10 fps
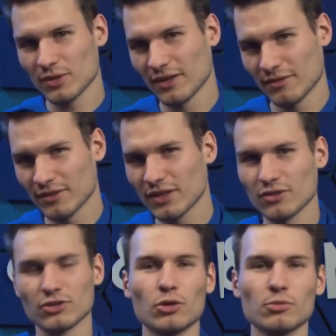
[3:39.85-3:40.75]
in the video
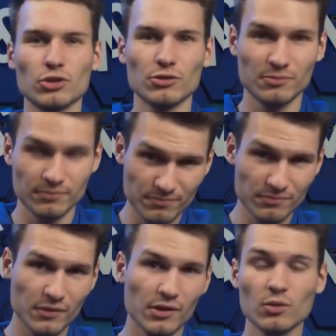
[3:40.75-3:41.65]
description.
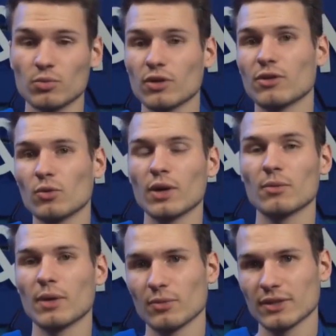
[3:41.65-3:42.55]
It works quite
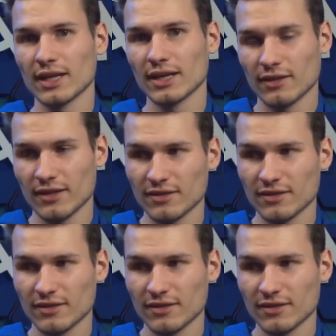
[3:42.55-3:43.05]
well with that.